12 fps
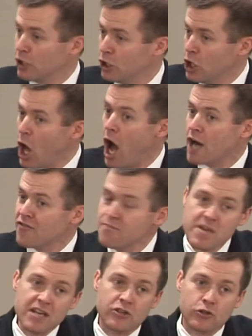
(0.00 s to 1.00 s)
lot of
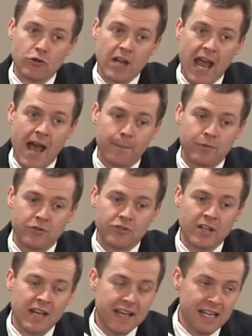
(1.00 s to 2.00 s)
ministry happens